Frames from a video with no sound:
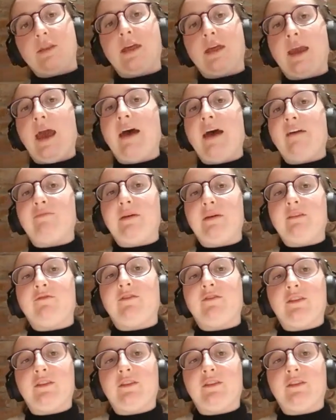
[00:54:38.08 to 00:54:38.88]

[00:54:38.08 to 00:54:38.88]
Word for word: I have see. been.